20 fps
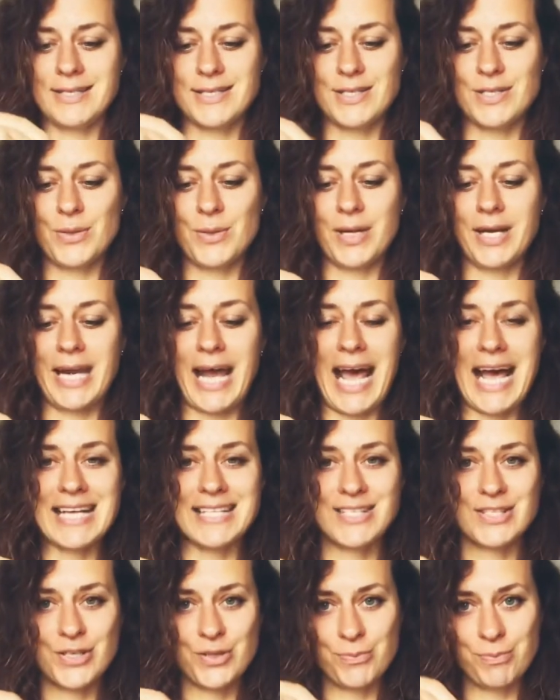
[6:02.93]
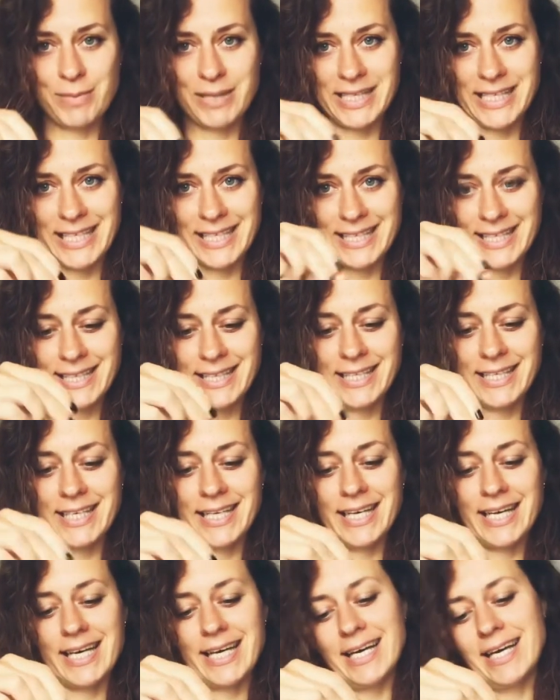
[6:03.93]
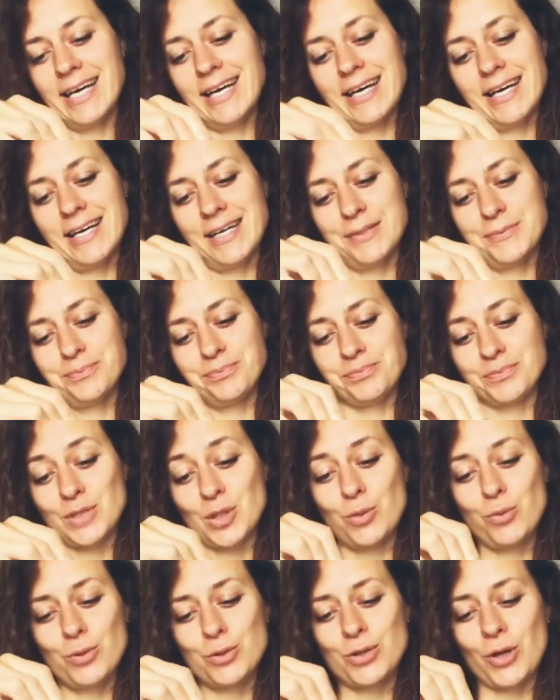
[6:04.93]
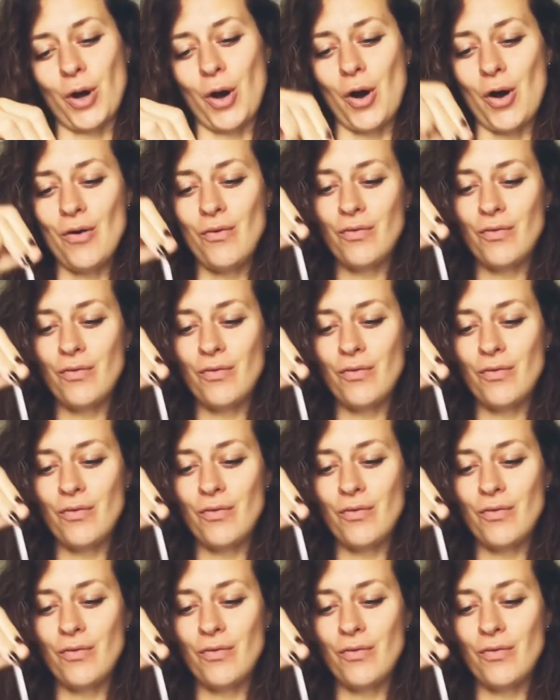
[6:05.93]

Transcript: it has completely cooled off,